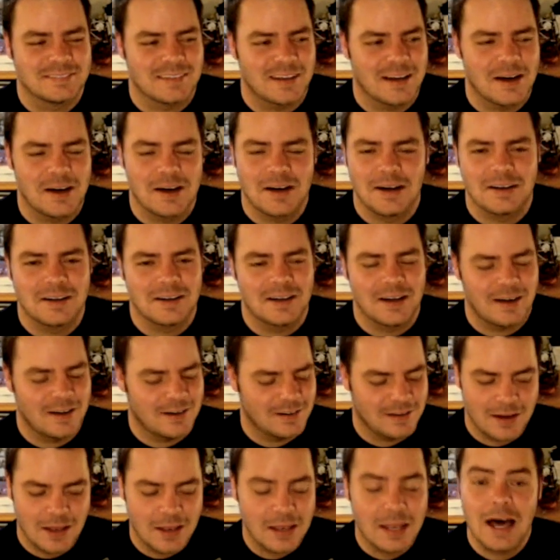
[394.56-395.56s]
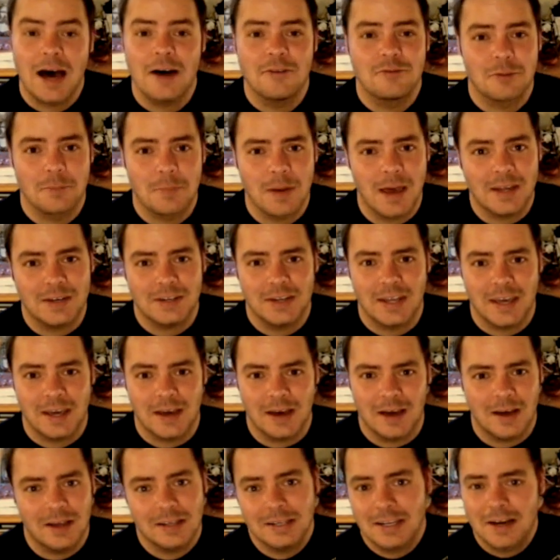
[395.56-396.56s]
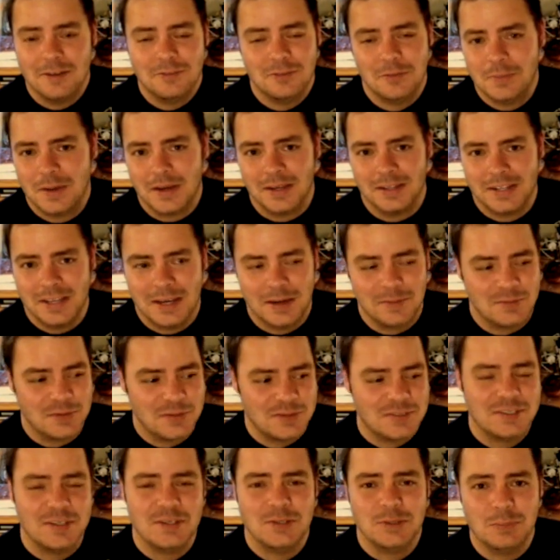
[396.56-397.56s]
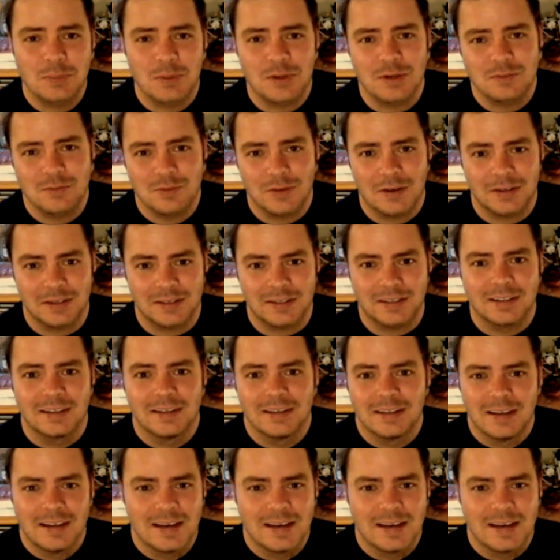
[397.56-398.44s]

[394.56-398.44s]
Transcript: I laugh about now. I laugh about now because it is pretty funny.